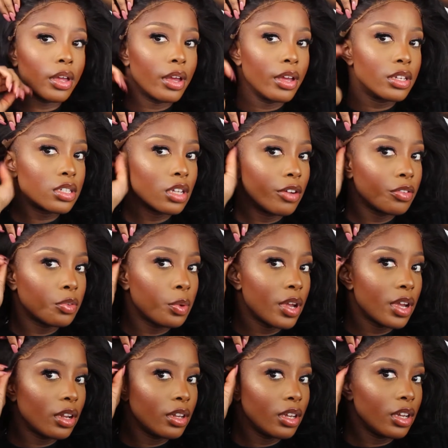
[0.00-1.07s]
Okay, so I've
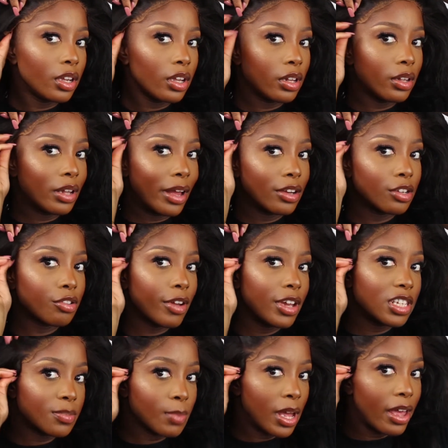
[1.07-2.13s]
quickly like
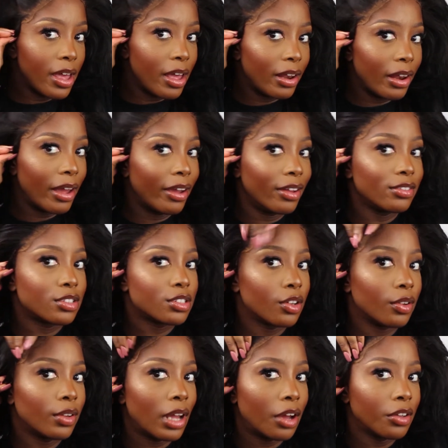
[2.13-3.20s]
traced my hairline, so
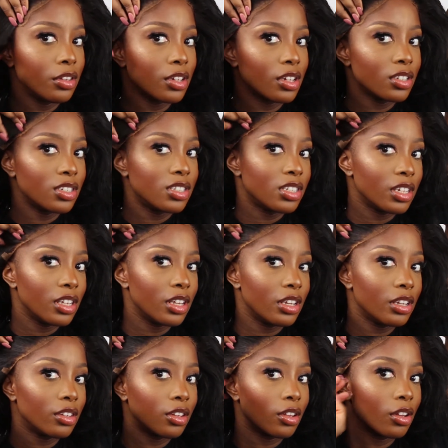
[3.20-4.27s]
now you can
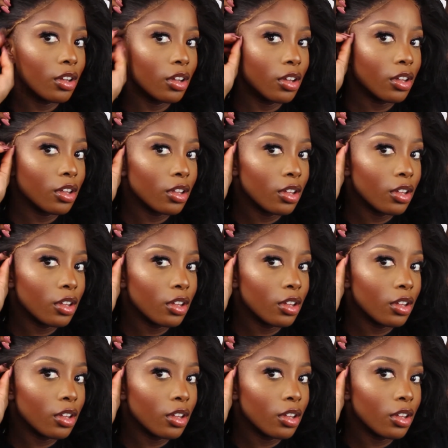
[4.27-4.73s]
see the